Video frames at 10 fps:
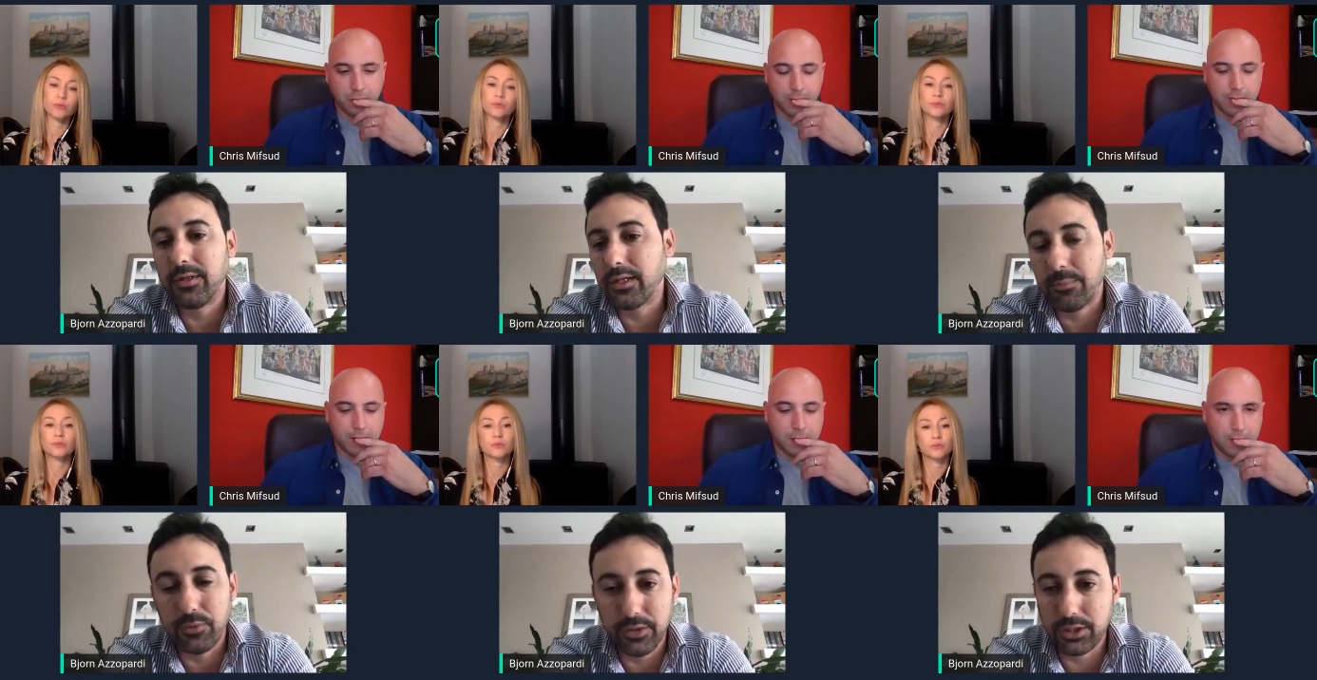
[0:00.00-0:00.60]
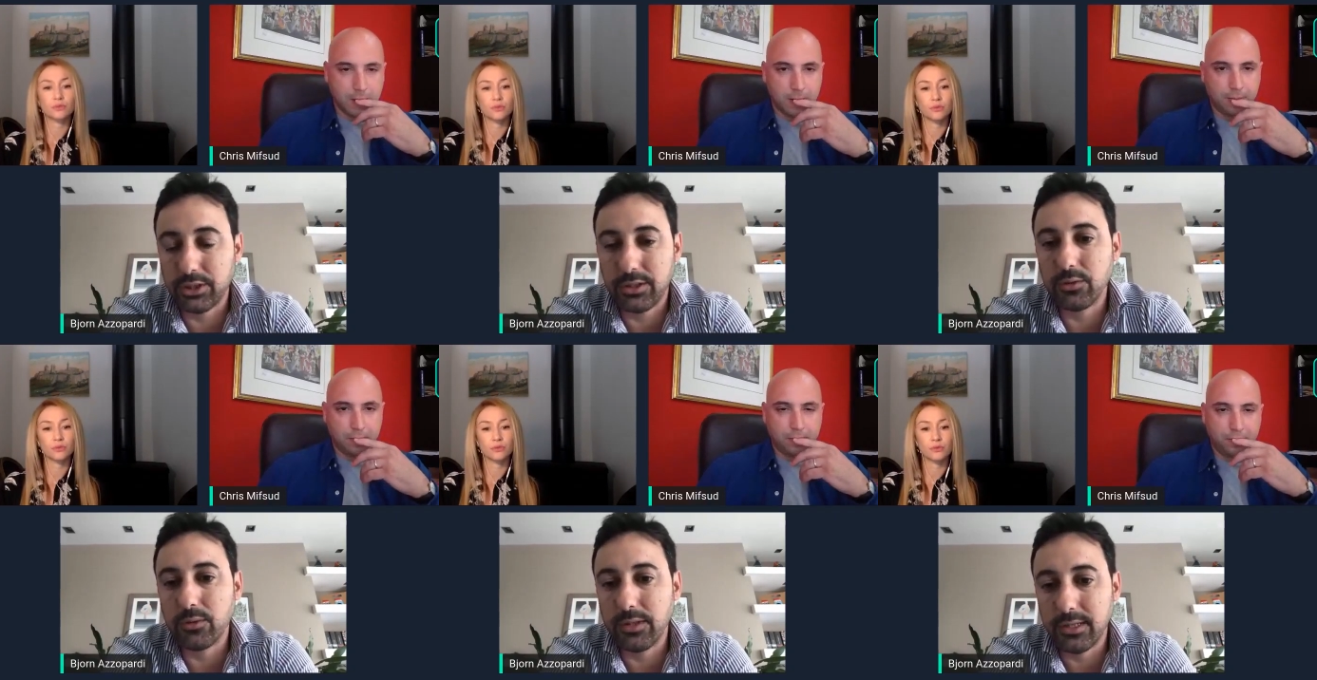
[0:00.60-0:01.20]
Speaker 1: data protection
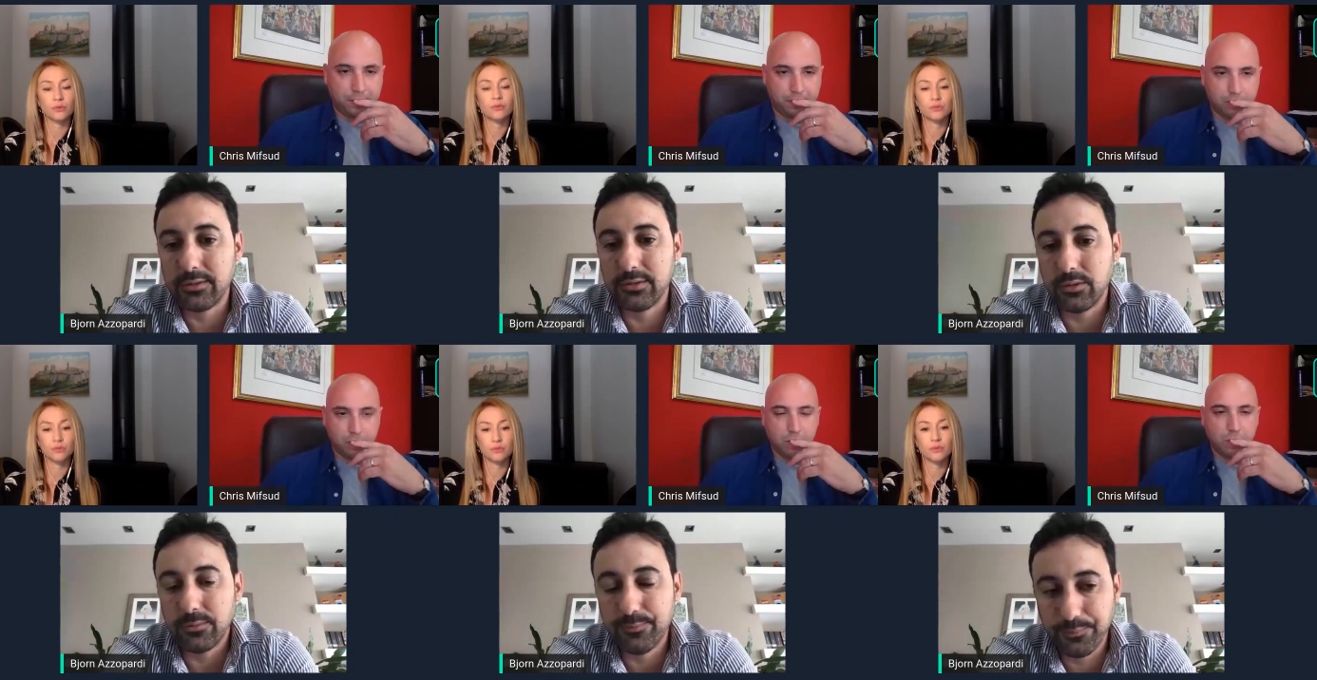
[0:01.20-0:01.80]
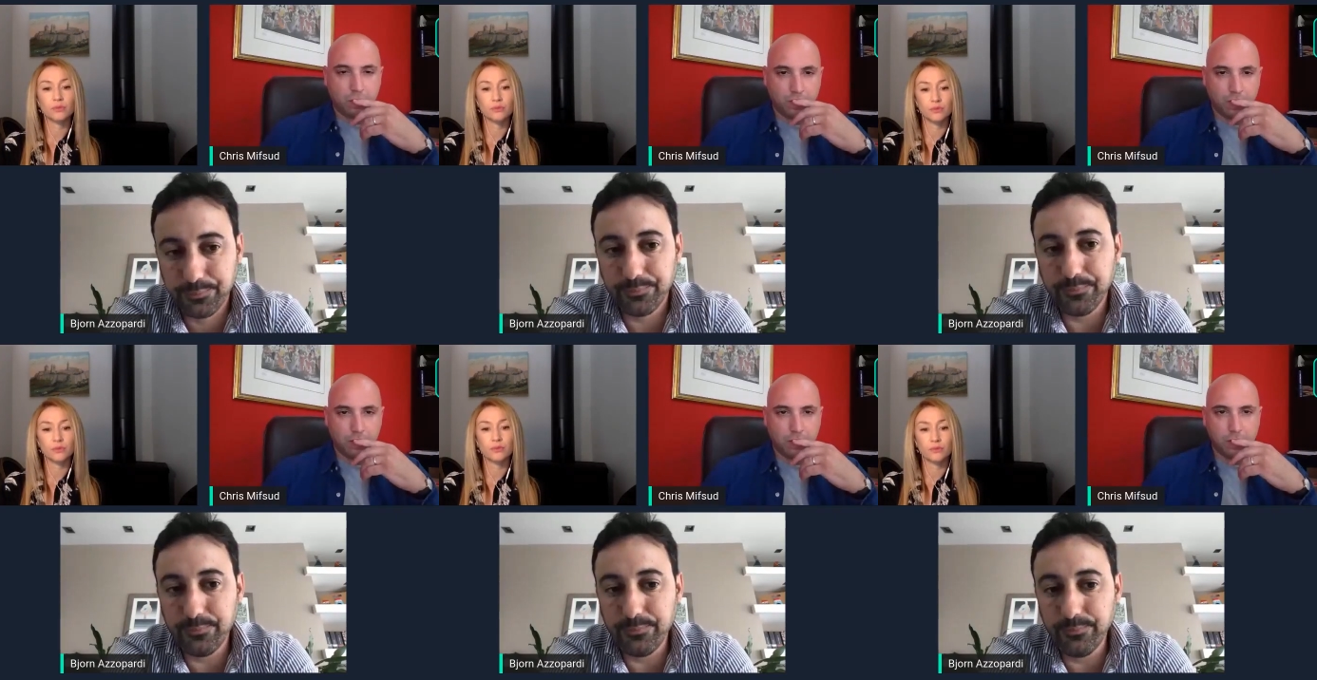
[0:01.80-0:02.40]
and all that. So
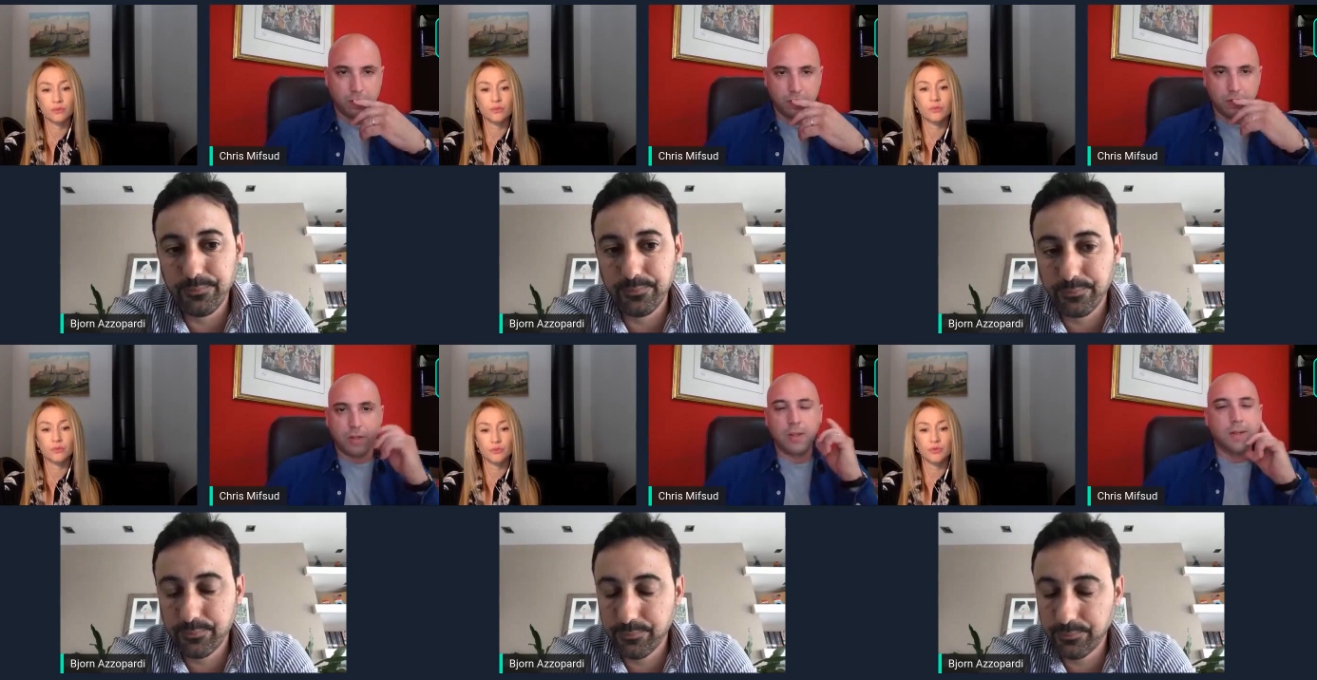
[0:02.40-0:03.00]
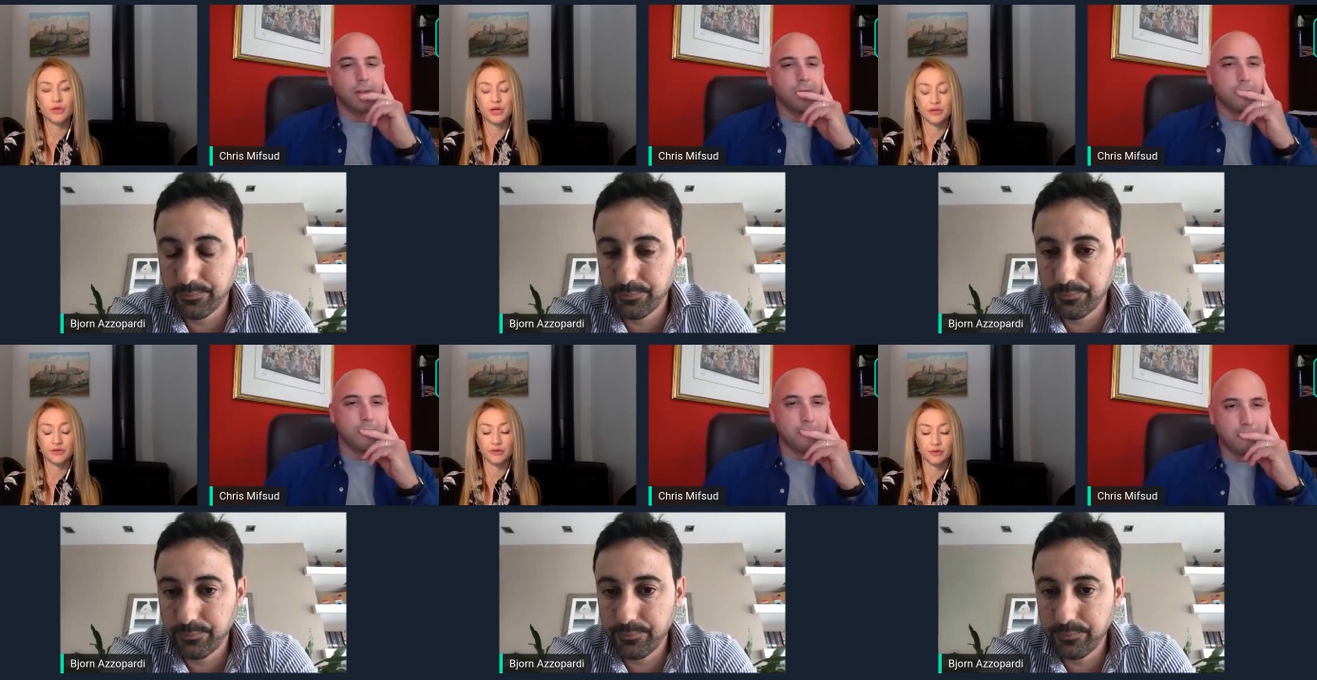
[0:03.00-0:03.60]

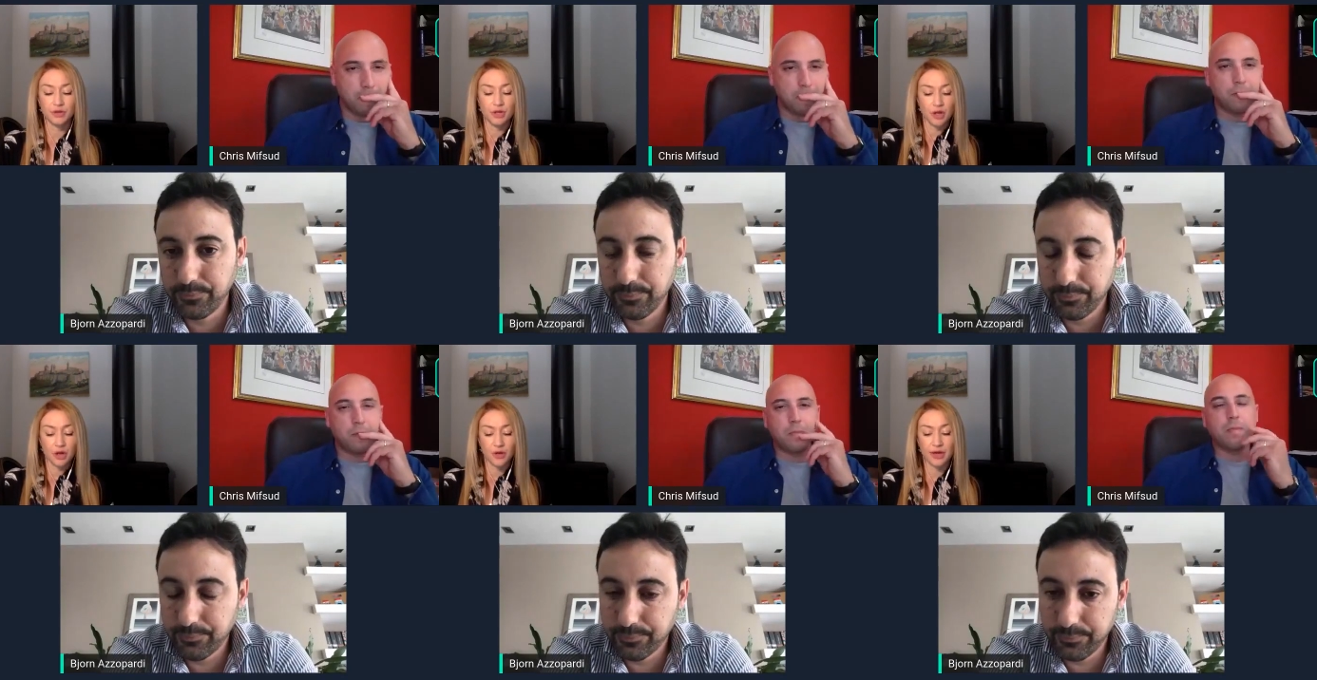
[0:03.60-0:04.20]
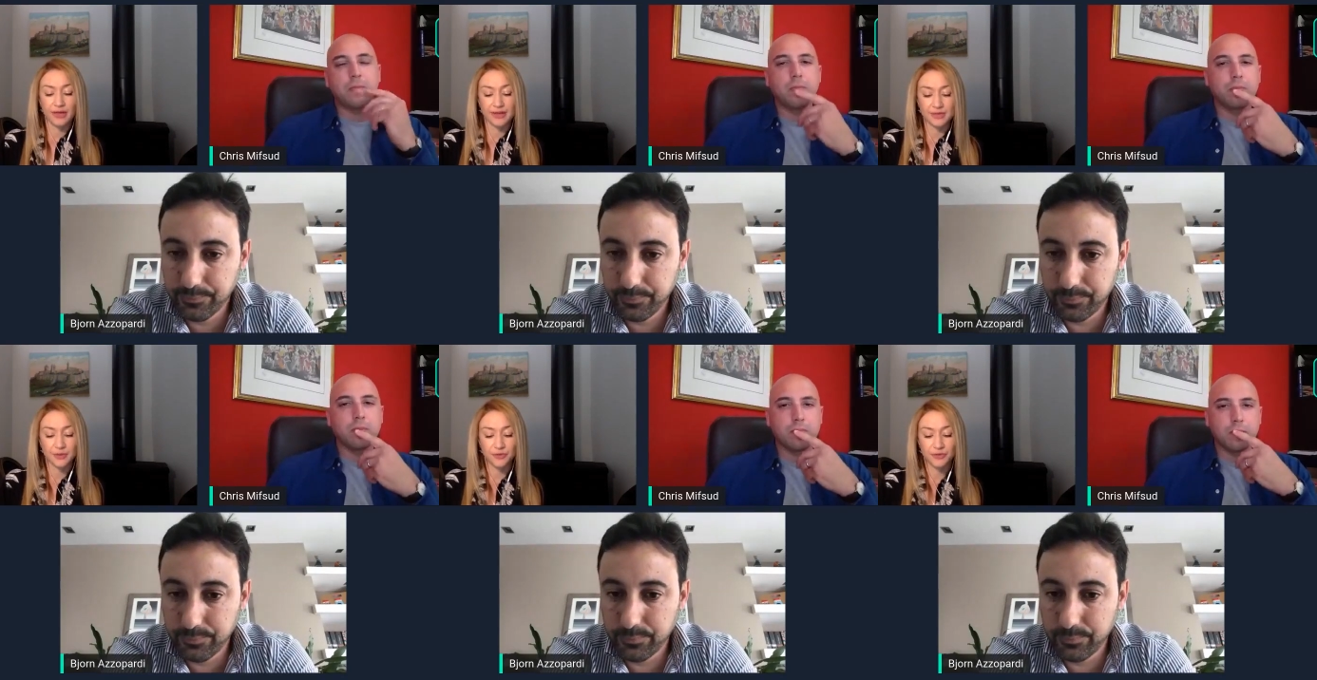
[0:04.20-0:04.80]
Speaker 2: Brilliant. Okay,
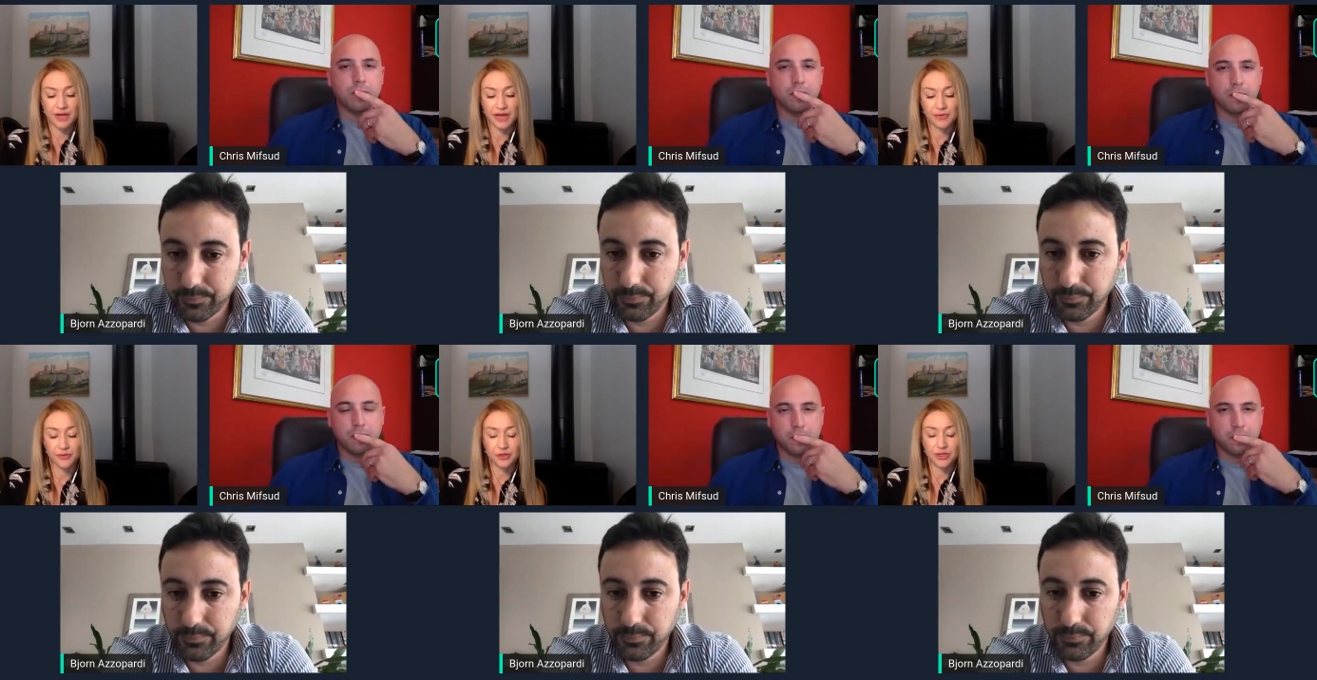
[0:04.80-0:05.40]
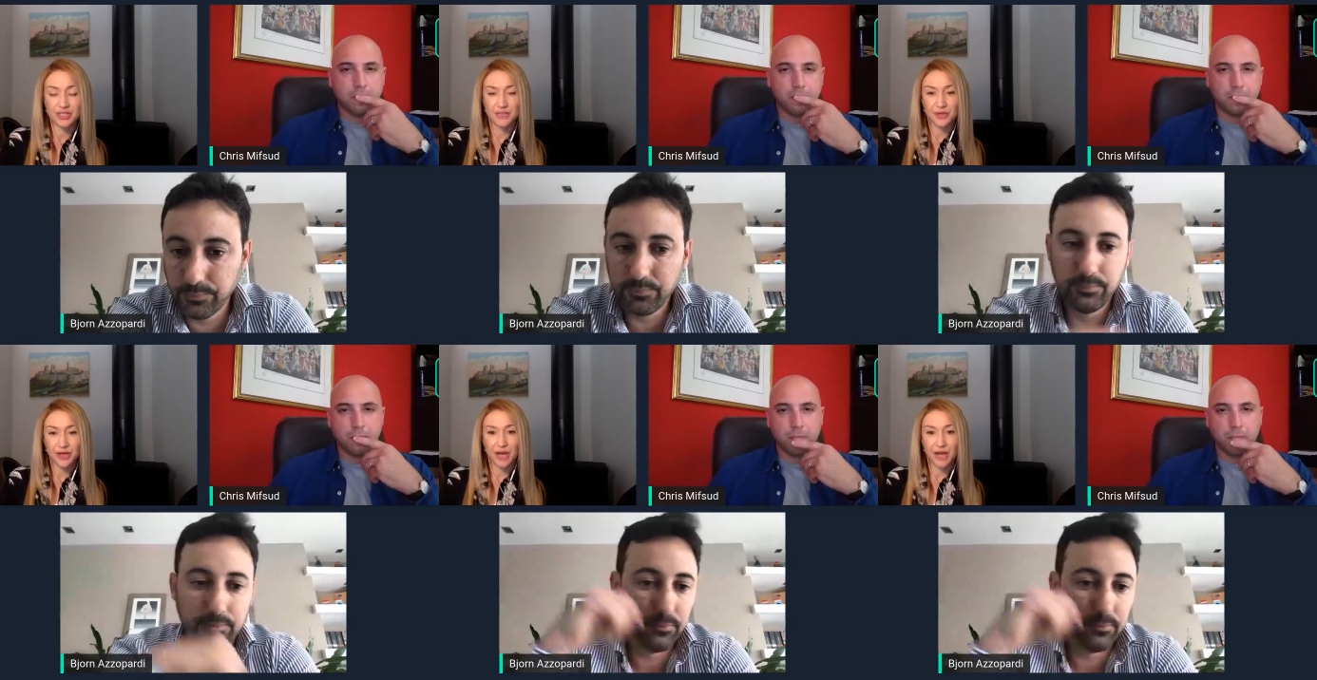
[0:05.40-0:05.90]
thanks, Bjorn. Really helpful. Chris, I'm going to